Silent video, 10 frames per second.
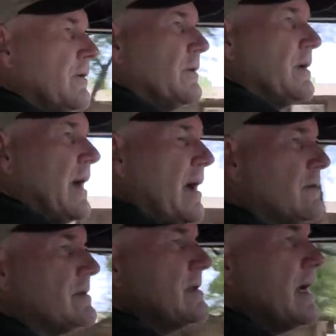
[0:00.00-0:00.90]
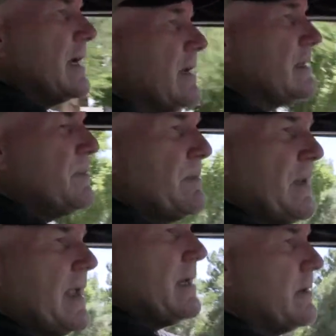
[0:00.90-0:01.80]
The outside, it's been
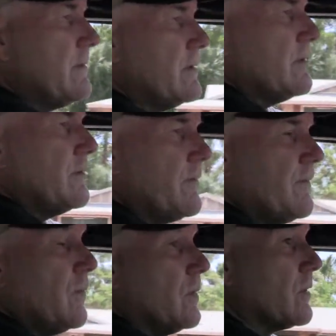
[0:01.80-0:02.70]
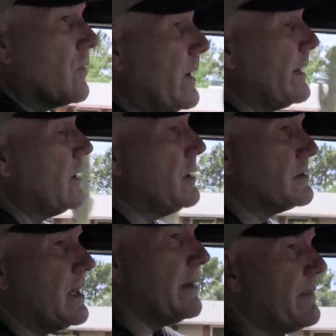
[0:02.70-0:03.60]
painted for quite a long
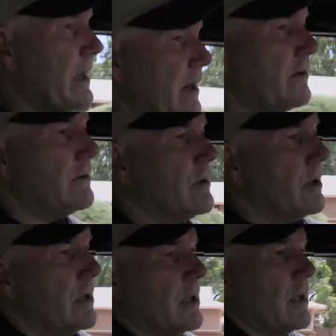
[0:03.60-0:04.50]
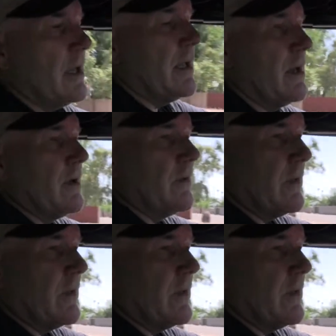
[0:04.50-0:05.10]
time now. the